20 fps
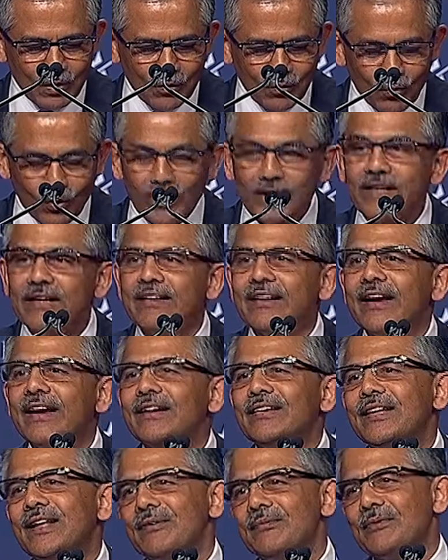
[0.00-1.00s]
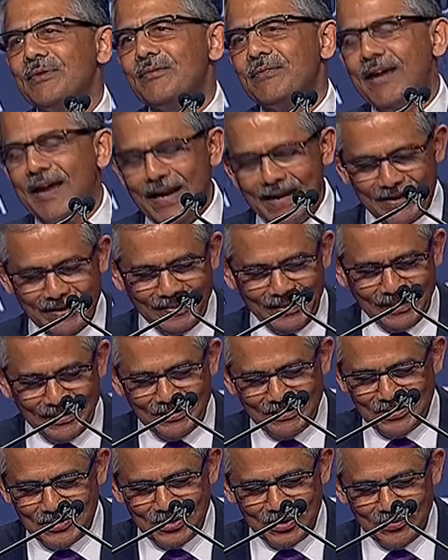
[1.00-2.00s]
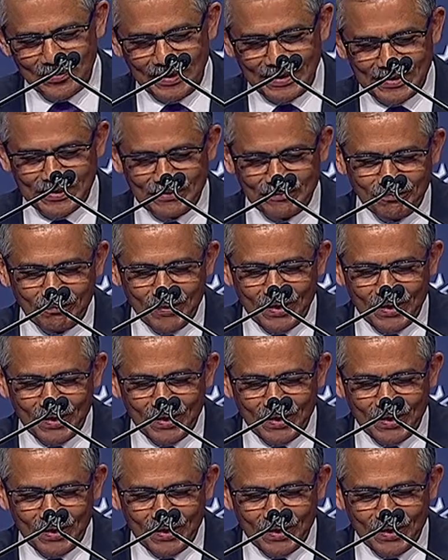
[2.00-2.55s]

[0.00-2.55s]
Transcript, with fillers: What a great day we've had. Thank you so much.